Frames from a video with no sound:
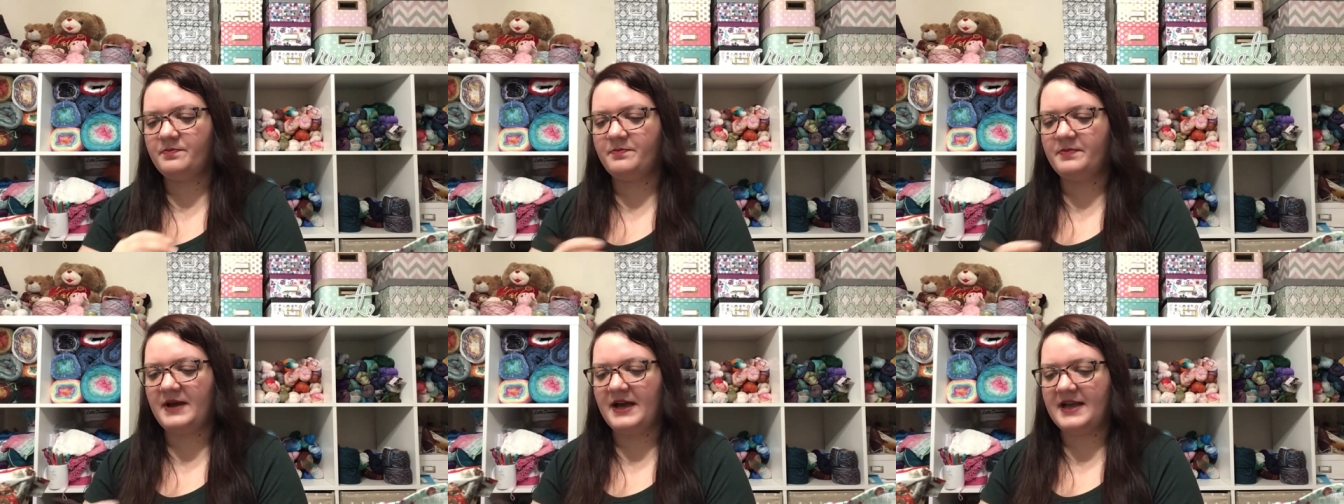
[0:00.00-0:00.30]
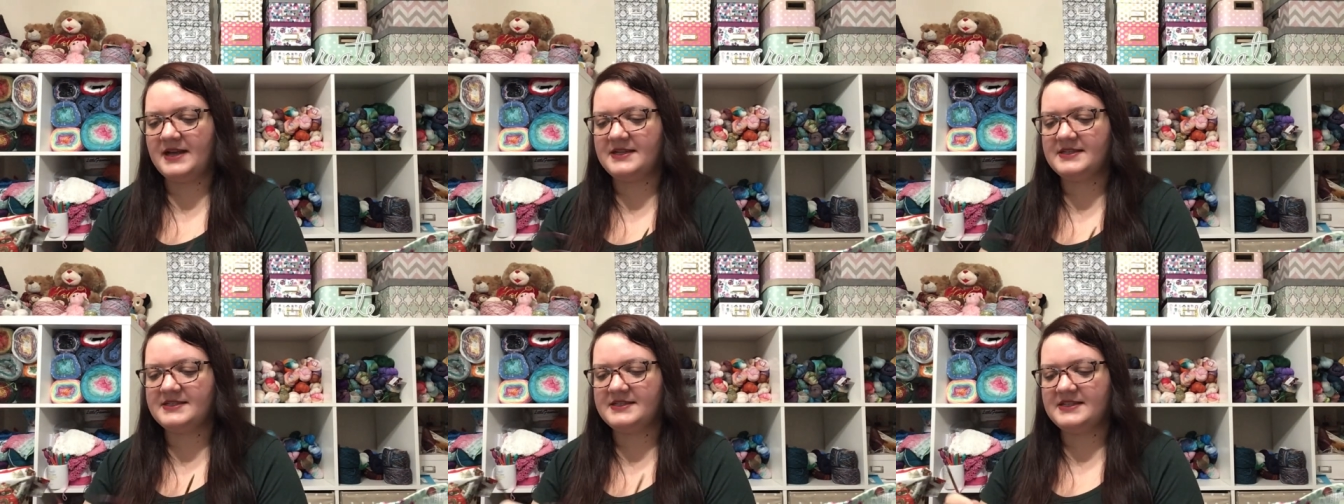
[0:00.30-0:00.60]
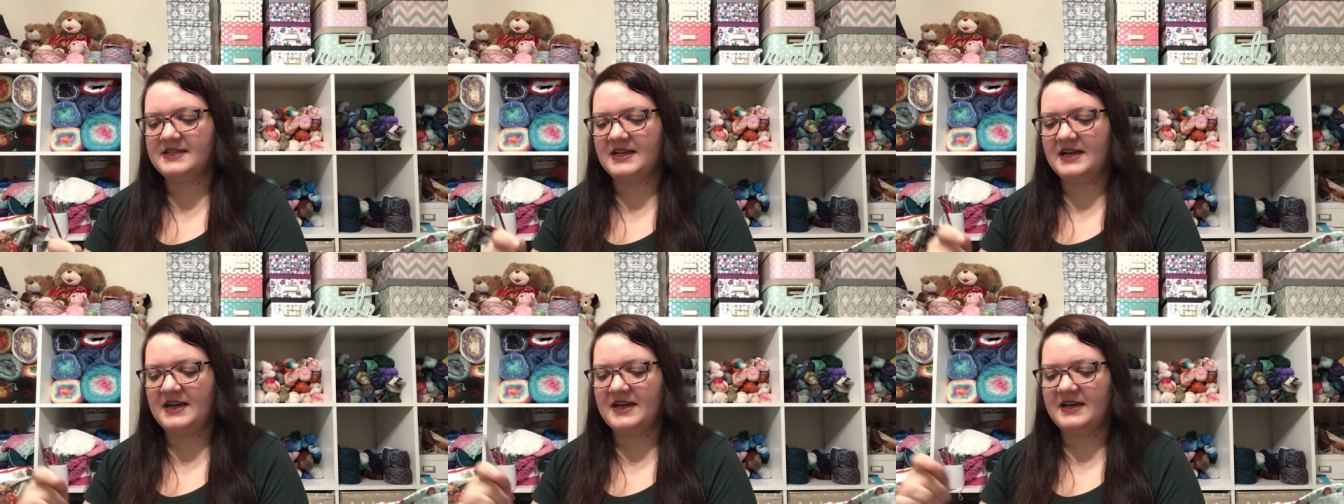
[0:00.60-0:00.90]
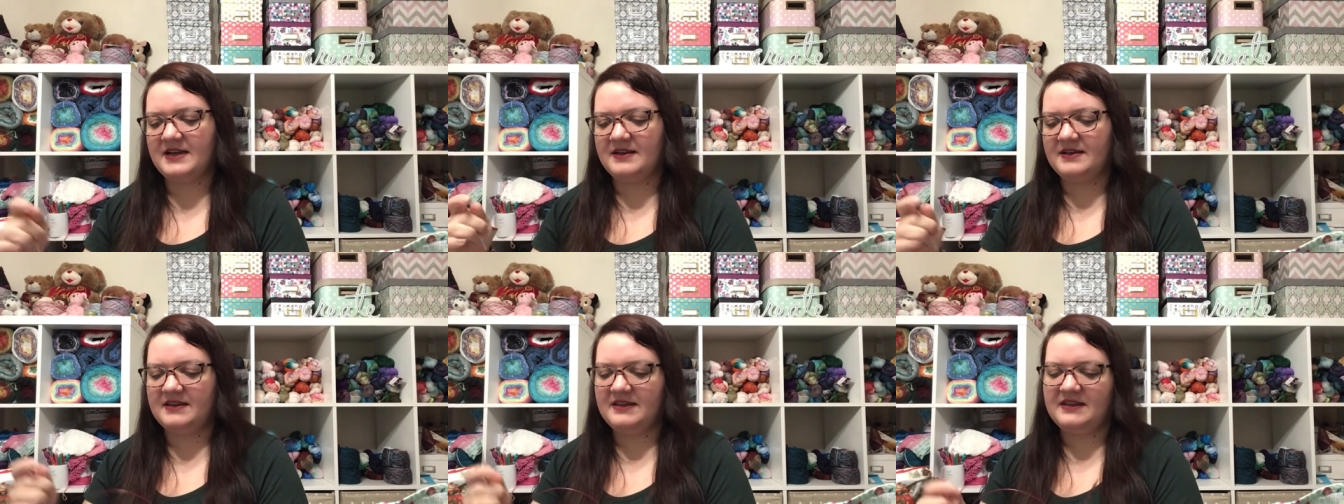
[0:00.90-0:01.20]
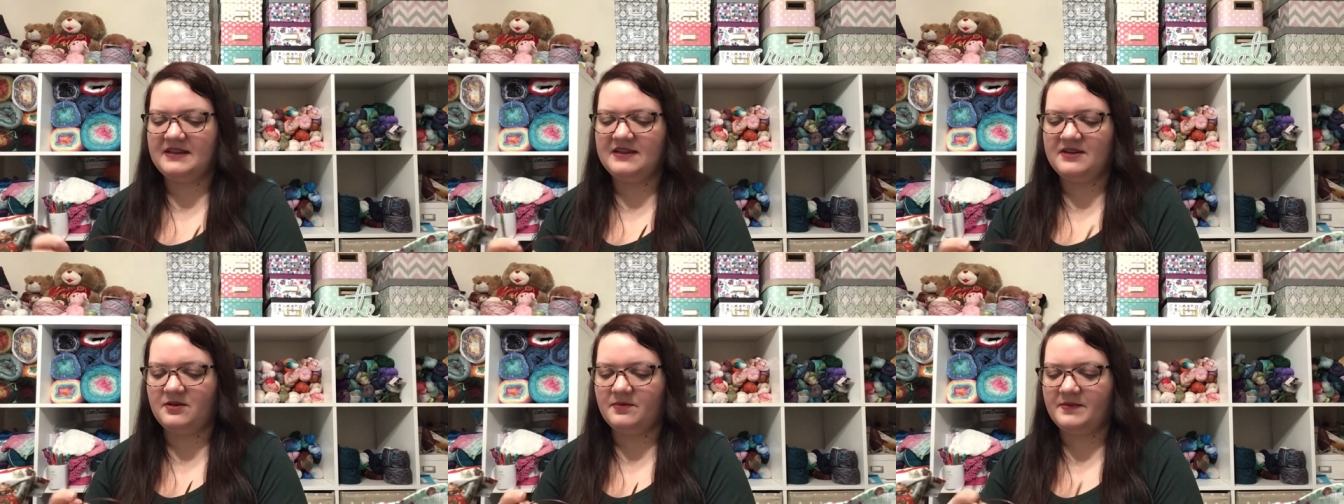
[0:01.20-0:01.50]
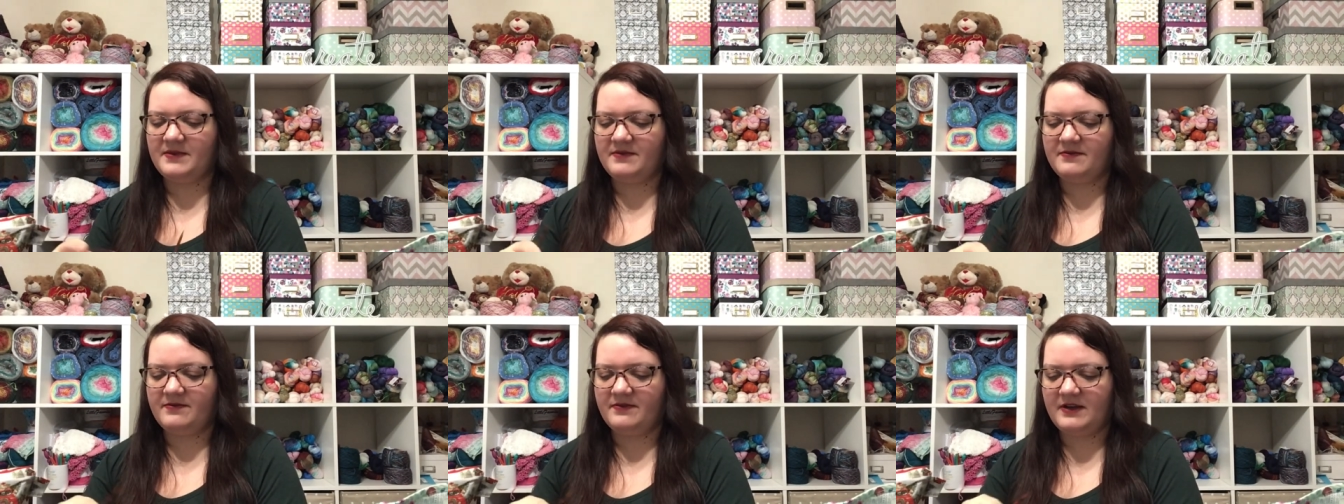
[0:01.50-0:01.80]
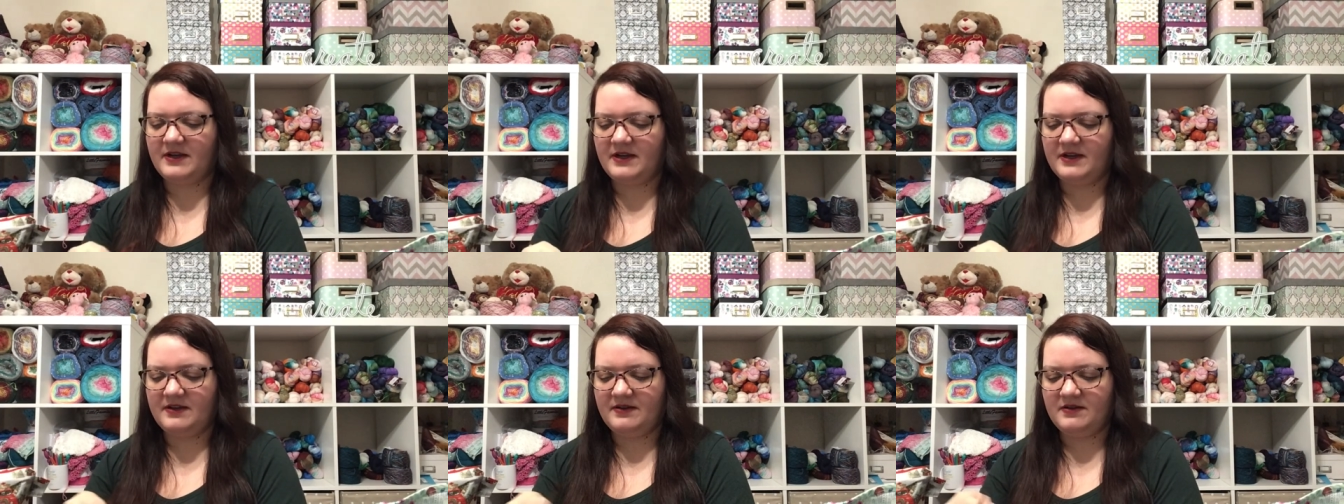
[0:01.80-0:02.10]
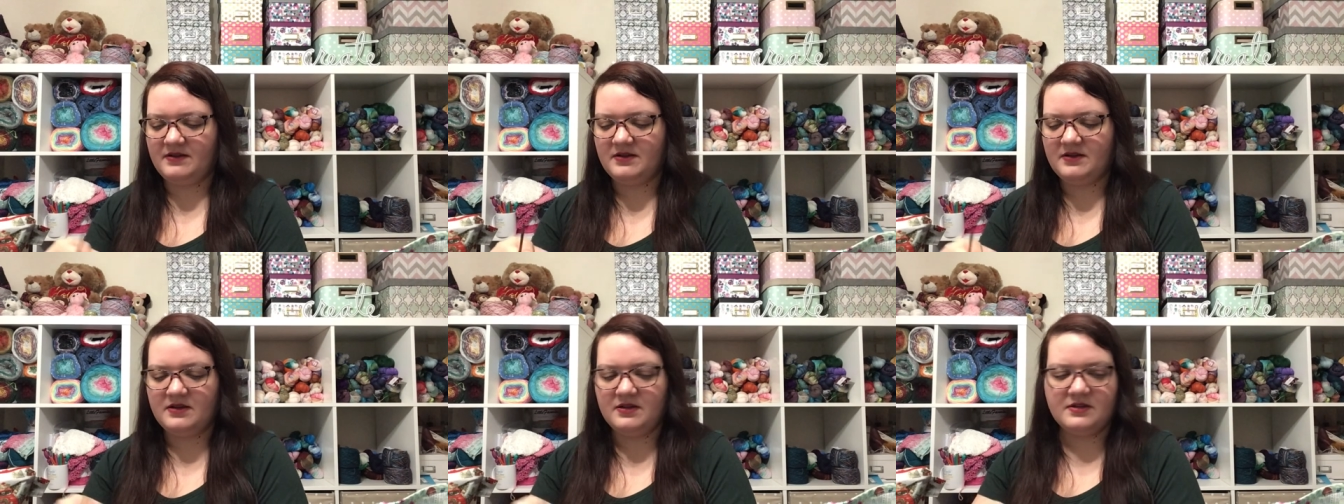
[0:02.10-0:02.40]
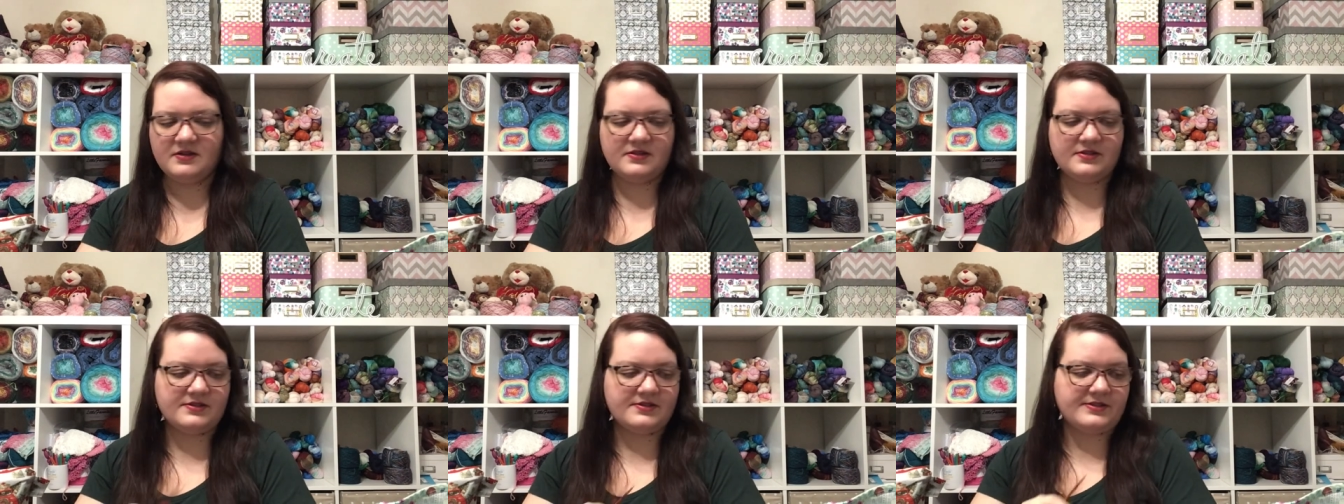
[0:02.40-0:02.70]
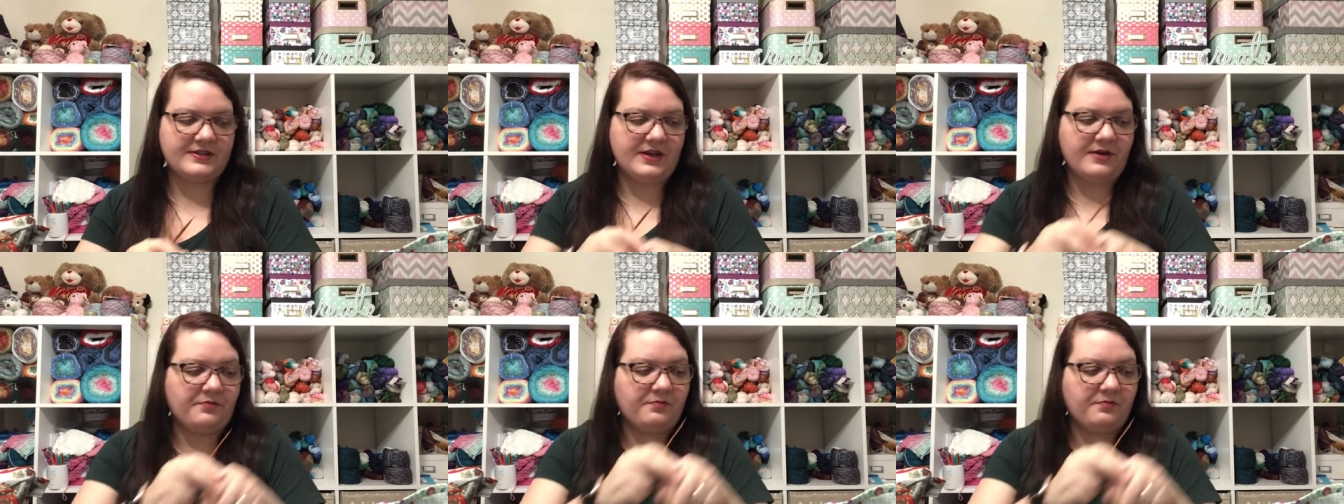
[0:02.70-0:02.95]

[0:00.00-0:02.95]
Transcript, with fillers: but uh, it'll be fine. So,